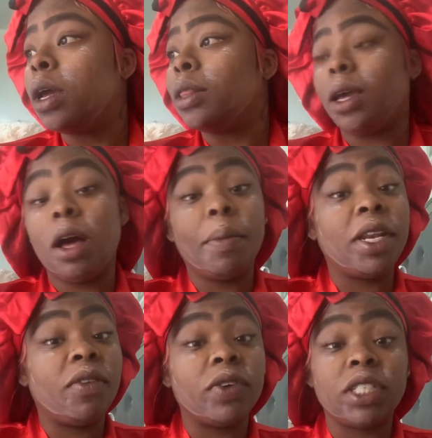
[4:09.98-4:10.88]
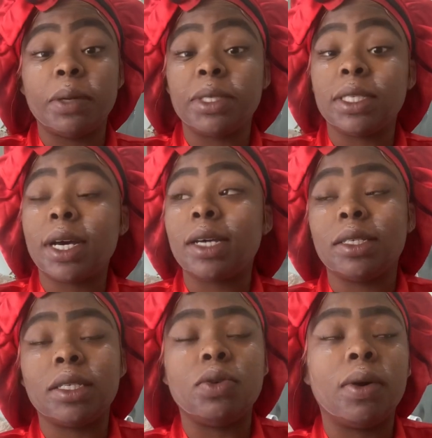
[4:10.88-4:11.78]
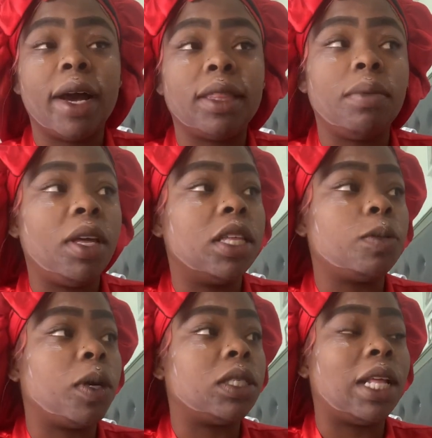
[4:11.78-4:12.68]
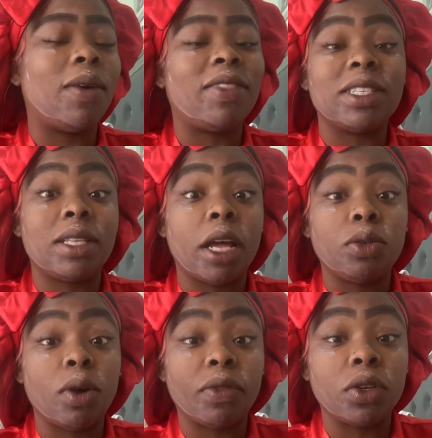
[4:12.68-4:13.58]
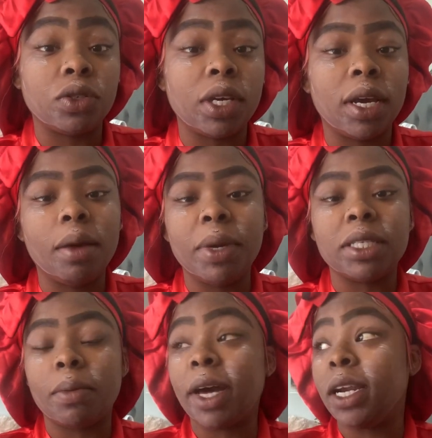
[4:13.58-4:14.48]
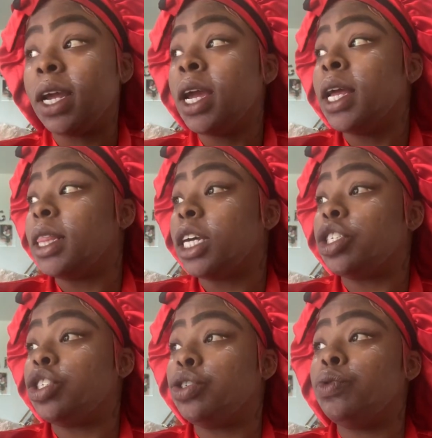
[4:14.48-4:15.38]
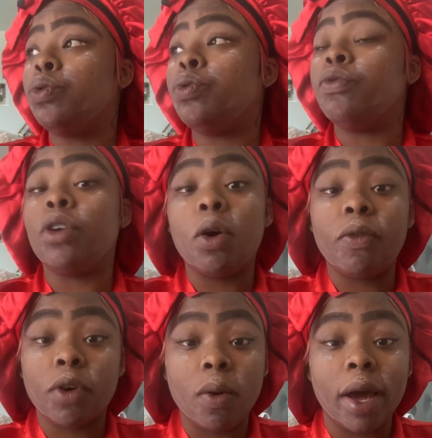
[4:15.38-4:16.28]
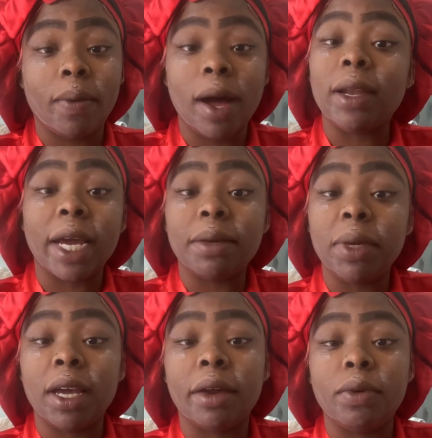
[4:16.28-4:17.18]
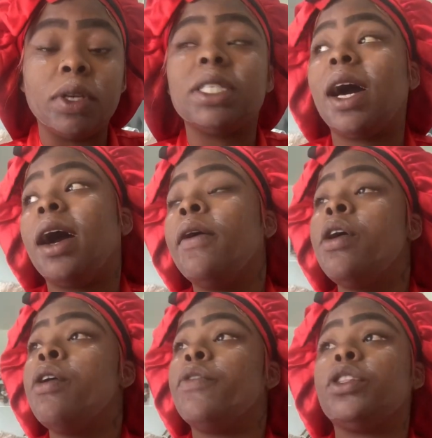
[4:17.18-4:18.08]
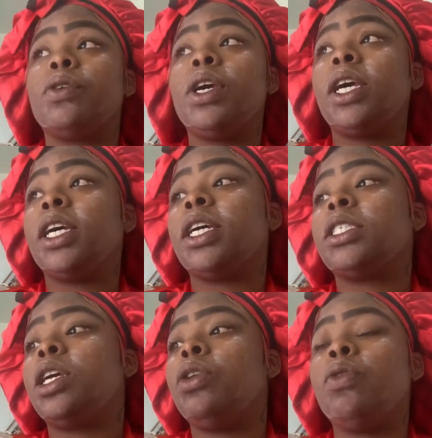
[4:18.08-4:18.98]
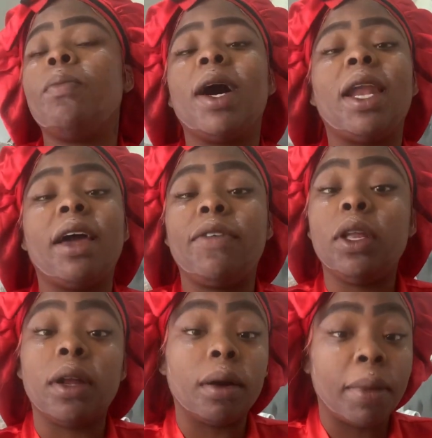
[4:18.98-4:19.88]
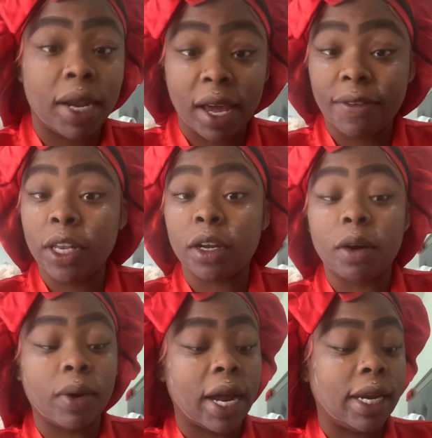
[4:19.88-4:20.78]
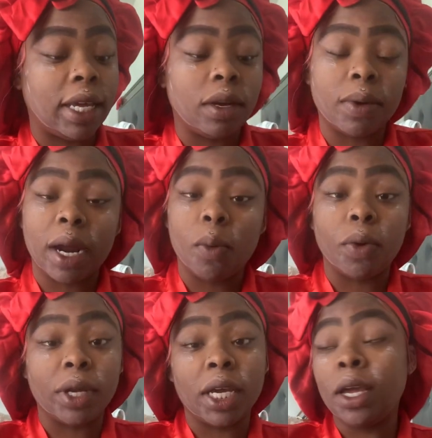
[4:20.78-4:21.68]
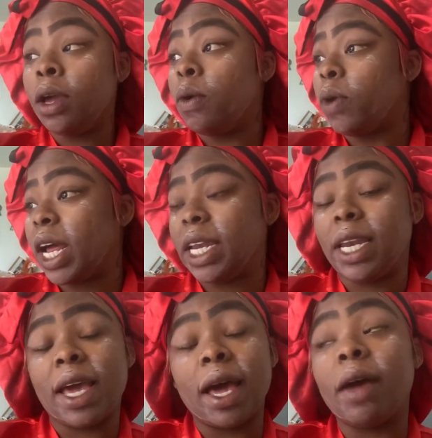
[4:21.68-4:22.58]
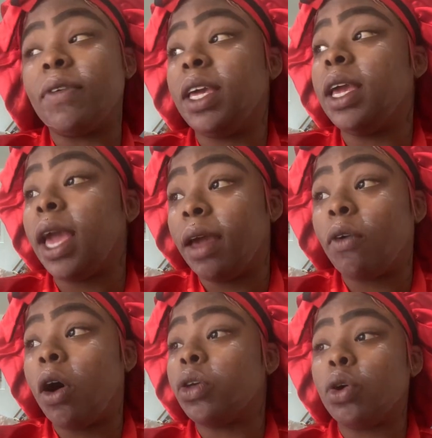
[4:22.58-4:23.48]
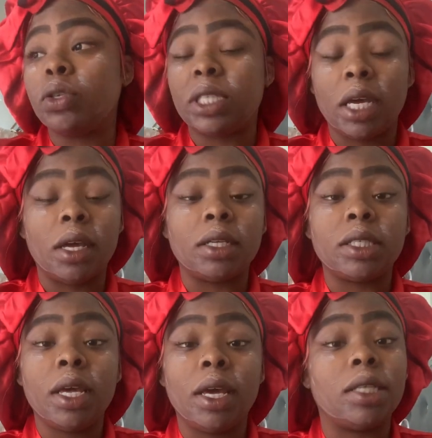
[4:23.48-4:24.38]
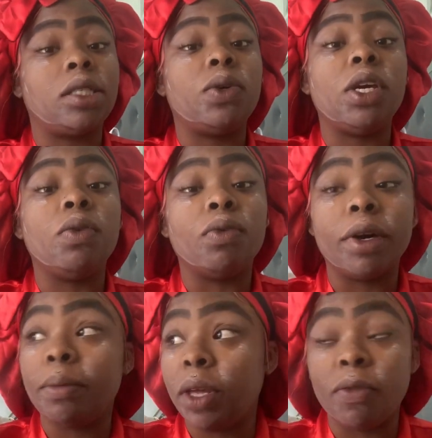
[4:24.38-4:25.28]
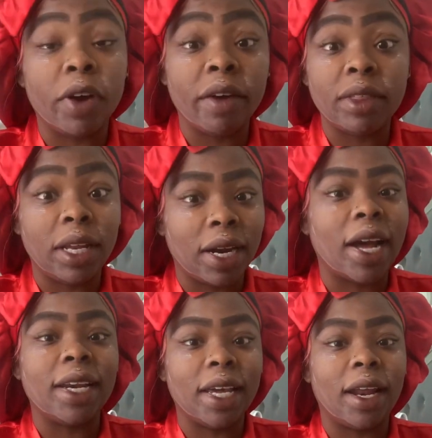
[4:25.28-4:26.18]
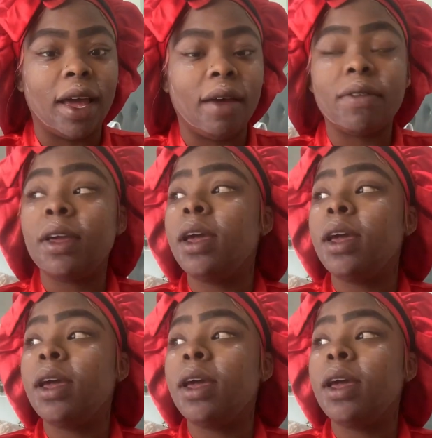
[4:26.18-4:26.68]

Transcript: They come in different shapes and sizes. You don't have to meet this person. They don't have to snatch you off the street. It could be somebody that you known for quite a while, like me. I knew this guy for 3 years. He knew my life. He learned my life. He learned what I needed, what I wanted, what I didn't have. And he gave all those things until he ripped me for everything that I did have.